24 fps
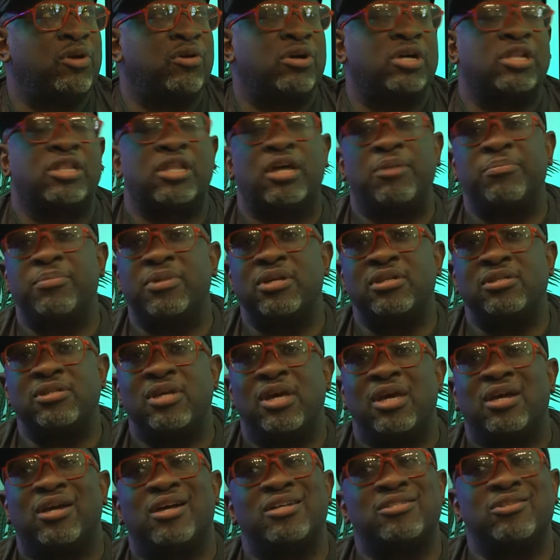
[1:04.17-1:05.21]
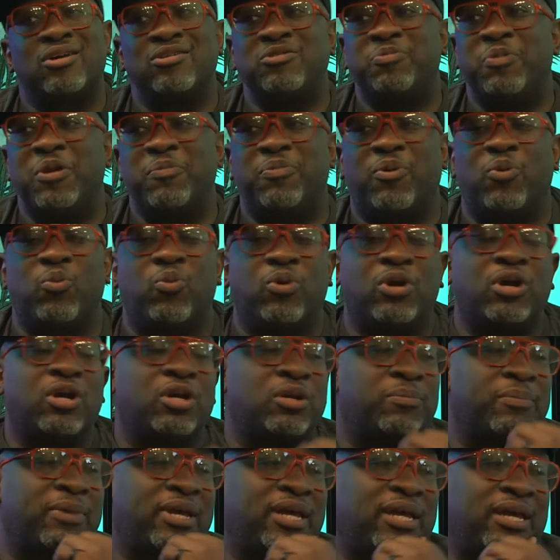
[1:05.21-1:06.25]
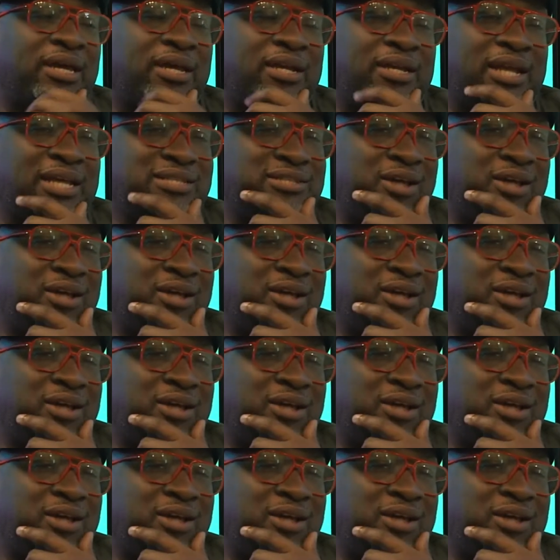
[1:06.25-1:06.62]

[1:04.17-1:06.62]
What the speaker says: You know, Columbus, because those people work, man.